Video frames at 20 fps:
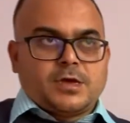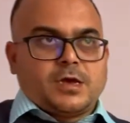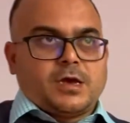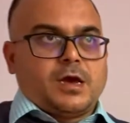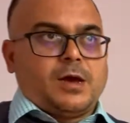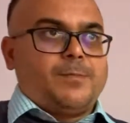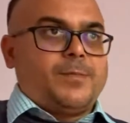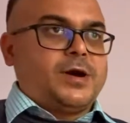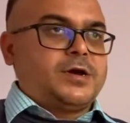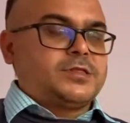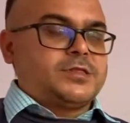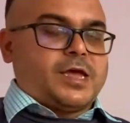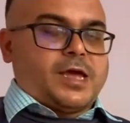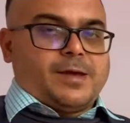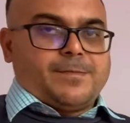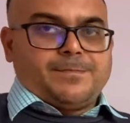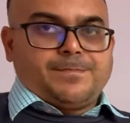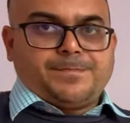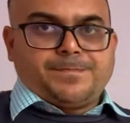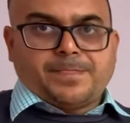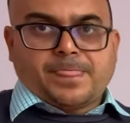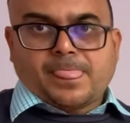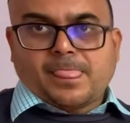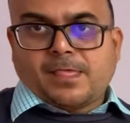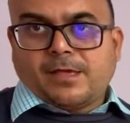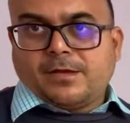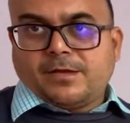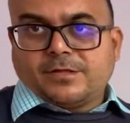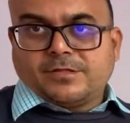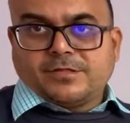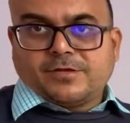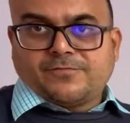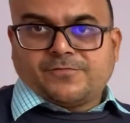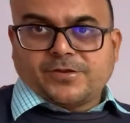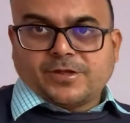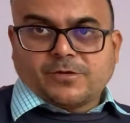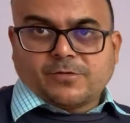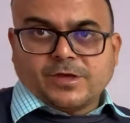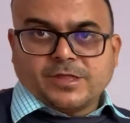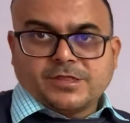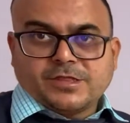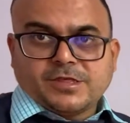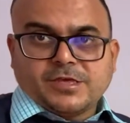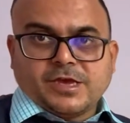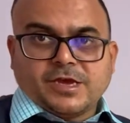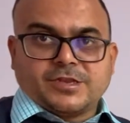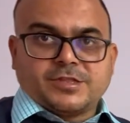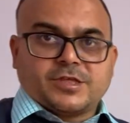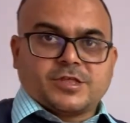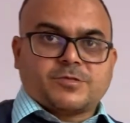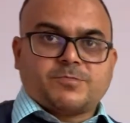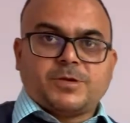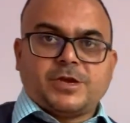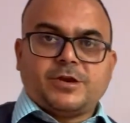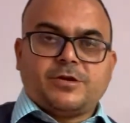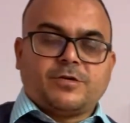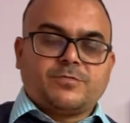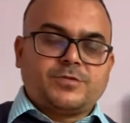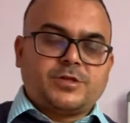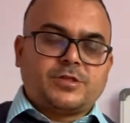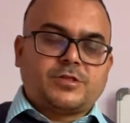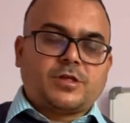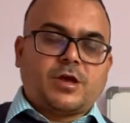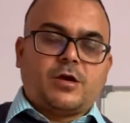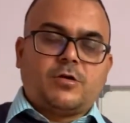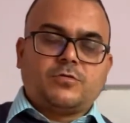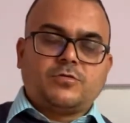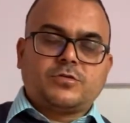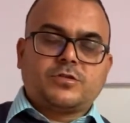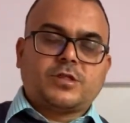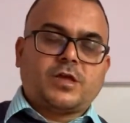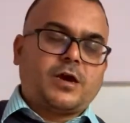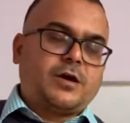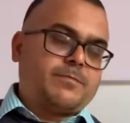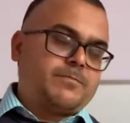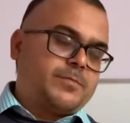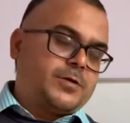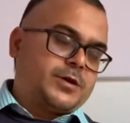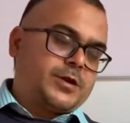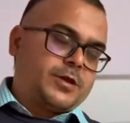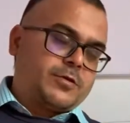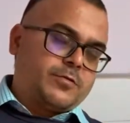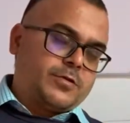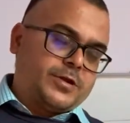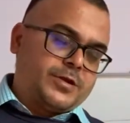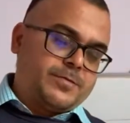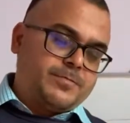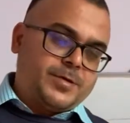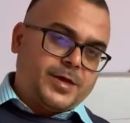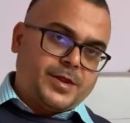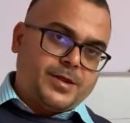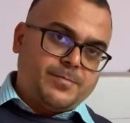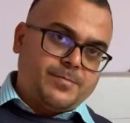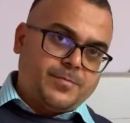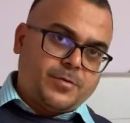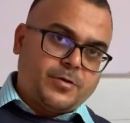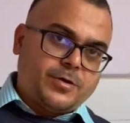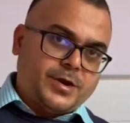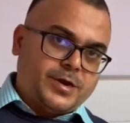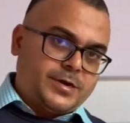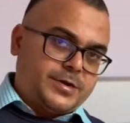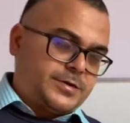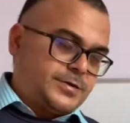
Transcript: Among them, the frequency and the speed of the sounds are particularly very important.